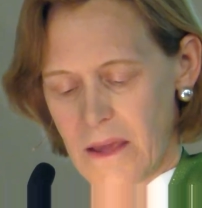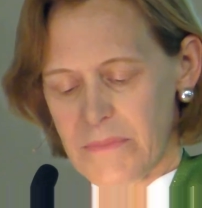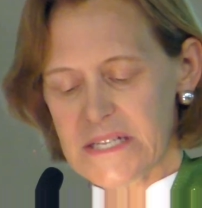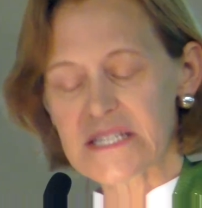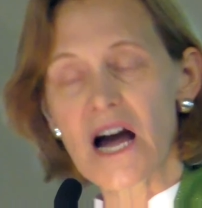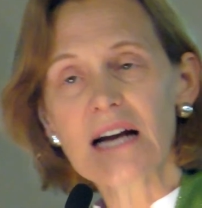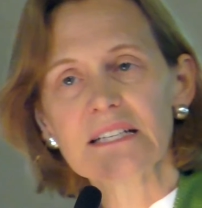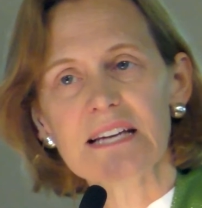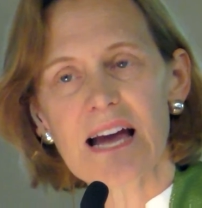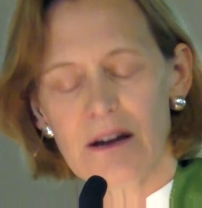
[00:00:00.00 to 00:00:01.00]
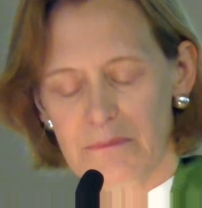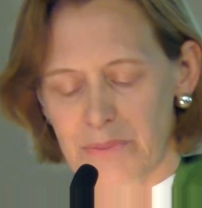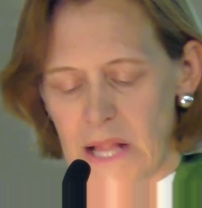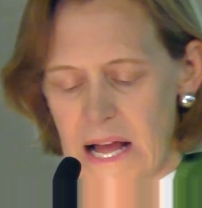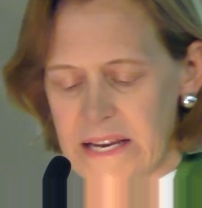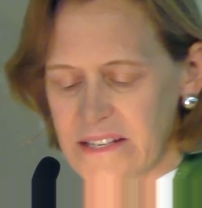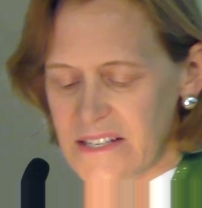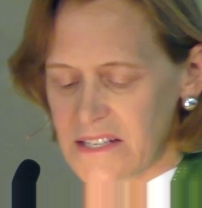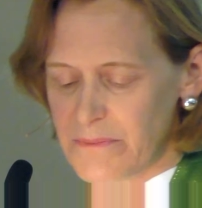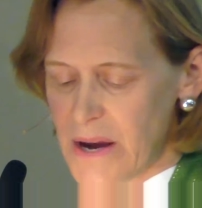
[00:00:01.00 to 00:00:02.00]
But he's knocked down,
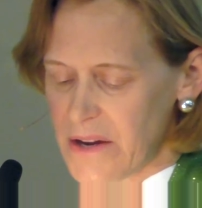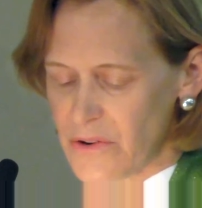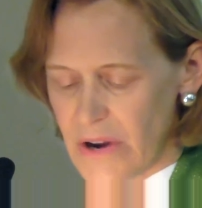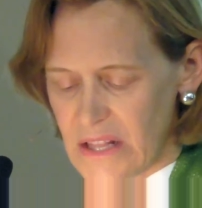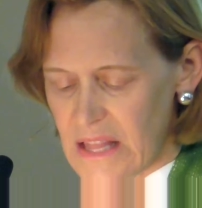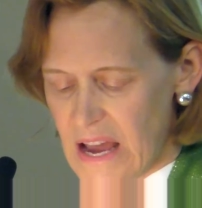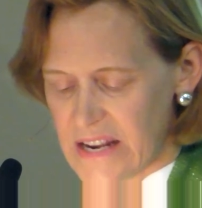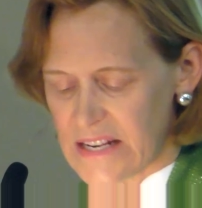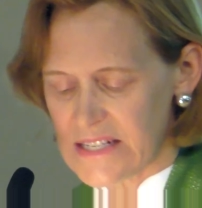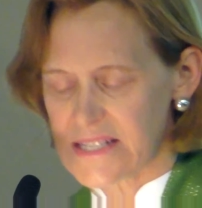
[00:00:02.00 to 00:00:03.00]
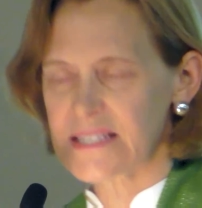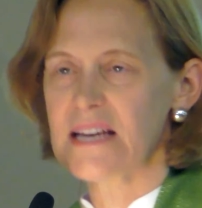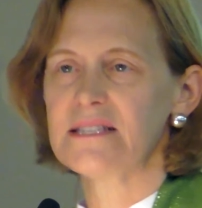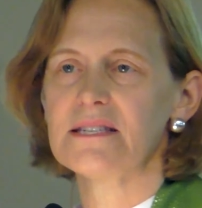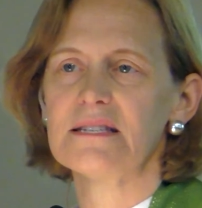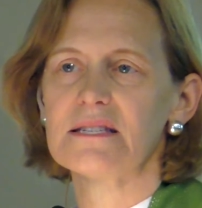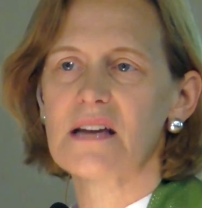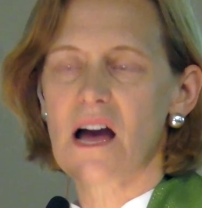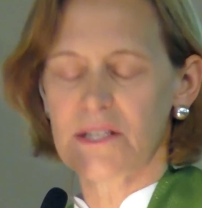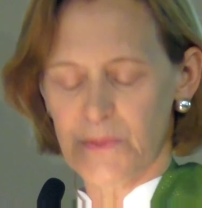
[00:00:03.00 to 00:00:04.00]
blinded by a great light, and he senses
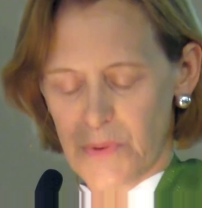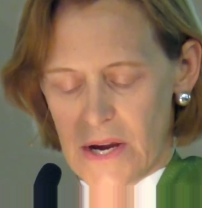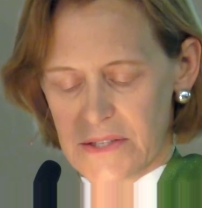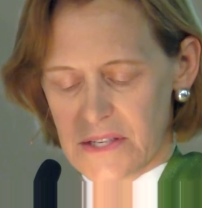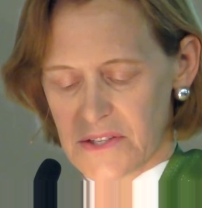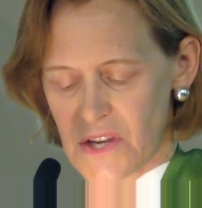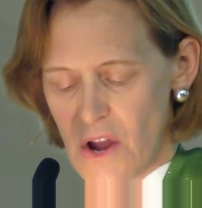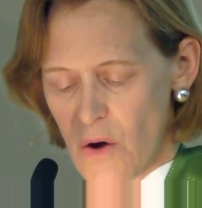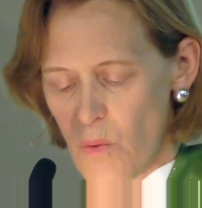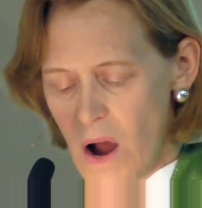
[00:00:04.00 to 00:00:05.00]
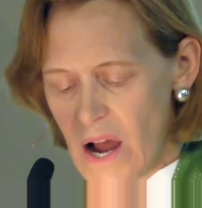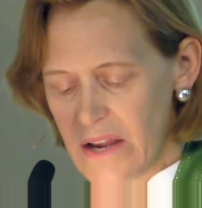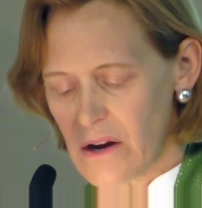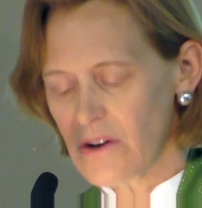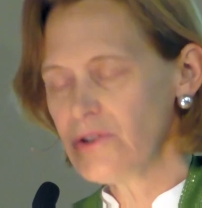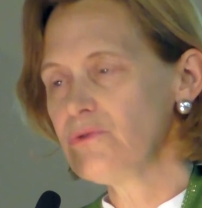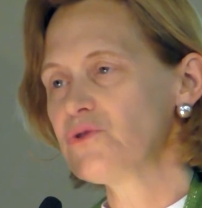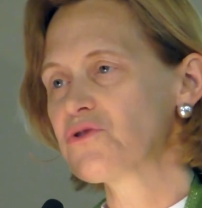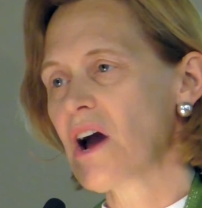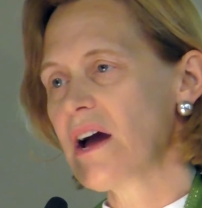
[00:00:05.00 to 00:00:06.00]
God's presence. Why are you
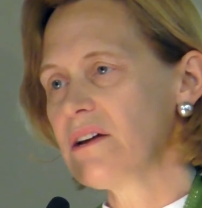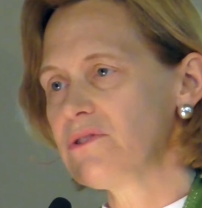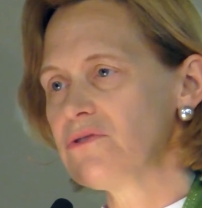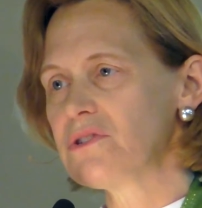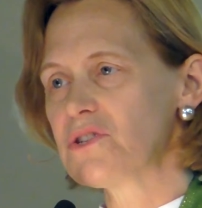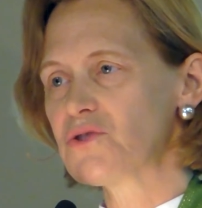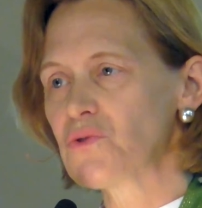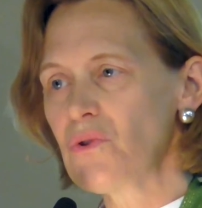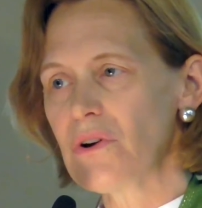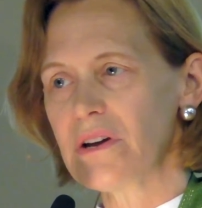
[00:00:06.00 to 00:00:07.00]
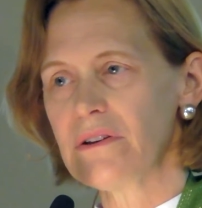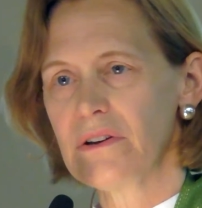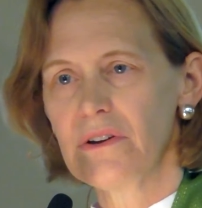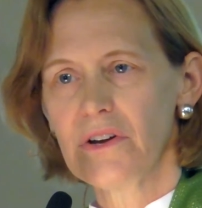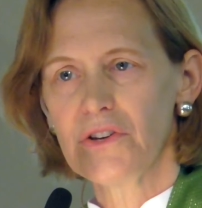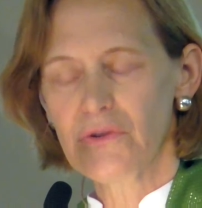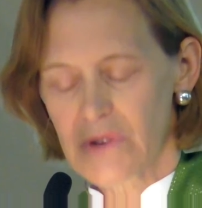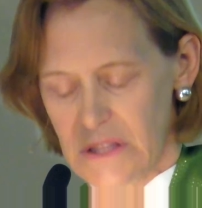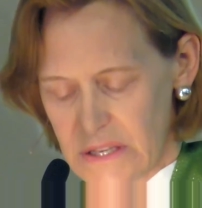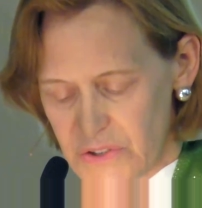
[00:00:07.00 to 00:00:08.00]
trying to destroy your
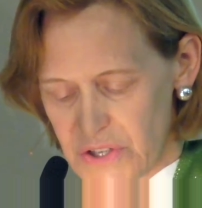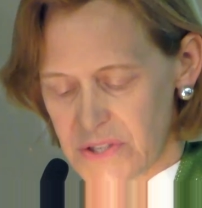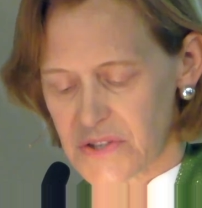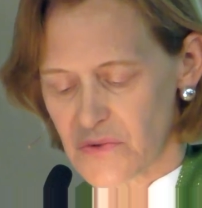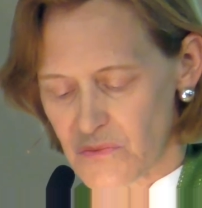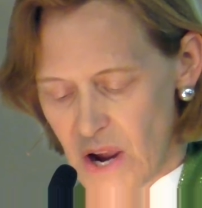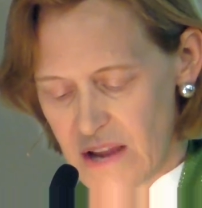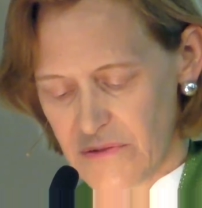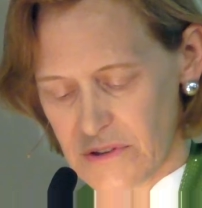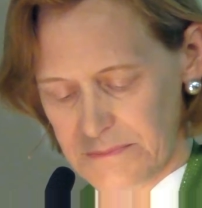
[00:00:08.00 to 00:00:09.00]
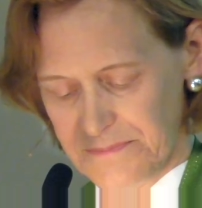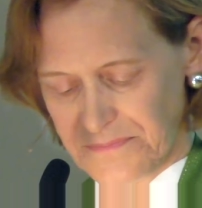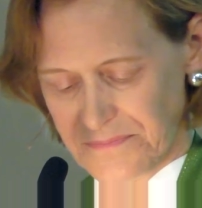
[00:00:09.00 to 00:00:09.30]
religious rival?